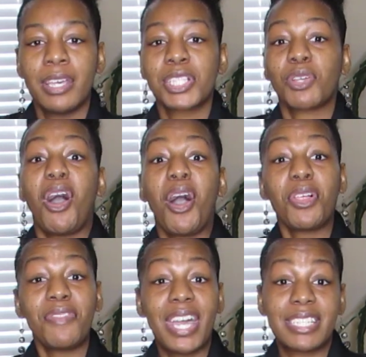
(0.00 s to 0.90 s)
So all
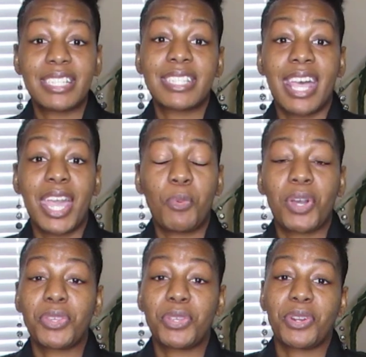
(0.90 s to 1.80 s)
of that to say,
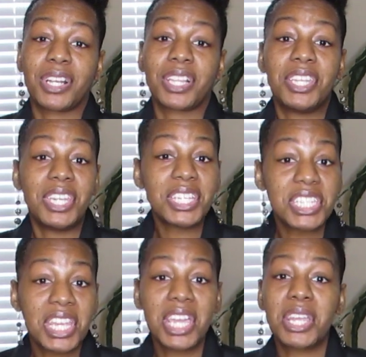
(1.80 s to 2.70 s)
whether you're a
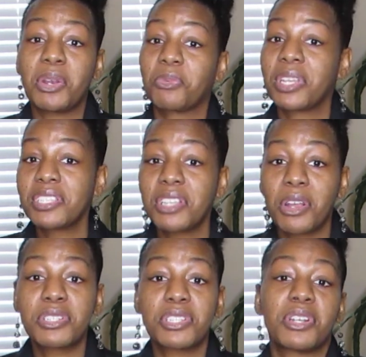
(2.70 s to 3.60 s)
clinician, a
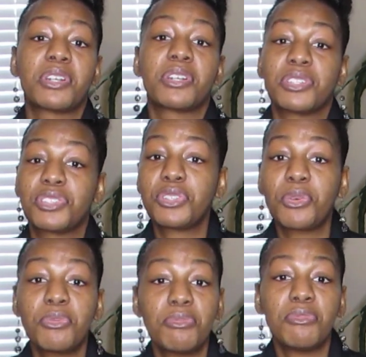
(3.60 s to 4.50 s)
researcher, a
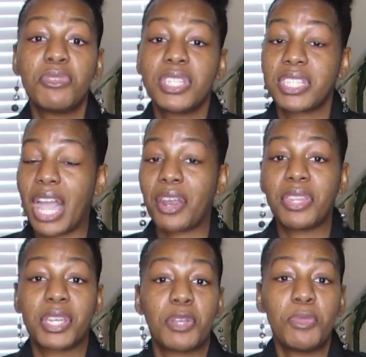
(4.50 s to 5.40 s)
student, just out
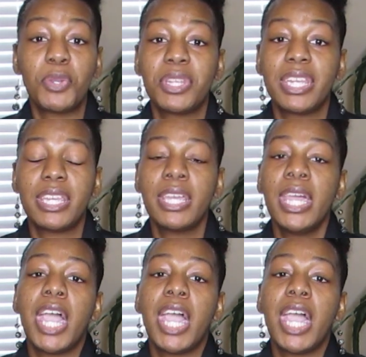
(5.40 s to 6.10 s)
in the community,